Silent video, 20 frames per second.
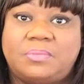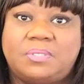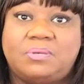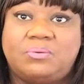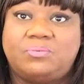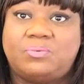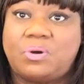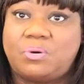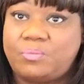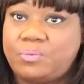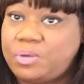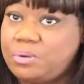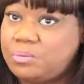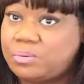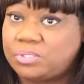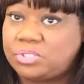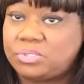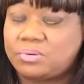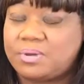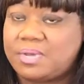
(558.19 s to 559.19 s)
what we
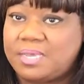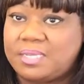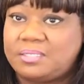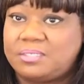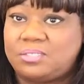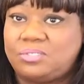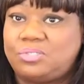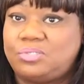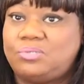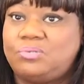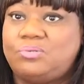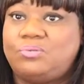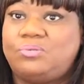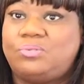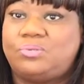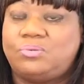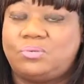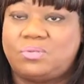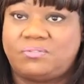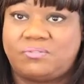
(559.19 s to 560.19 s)
were trying to do
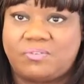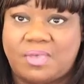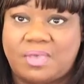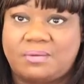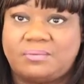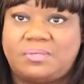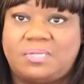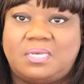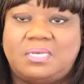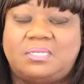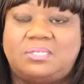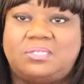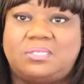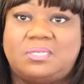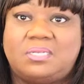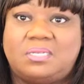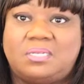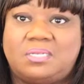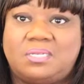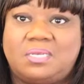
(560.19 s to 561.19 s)
through the
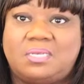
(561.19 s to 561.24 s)
foundation.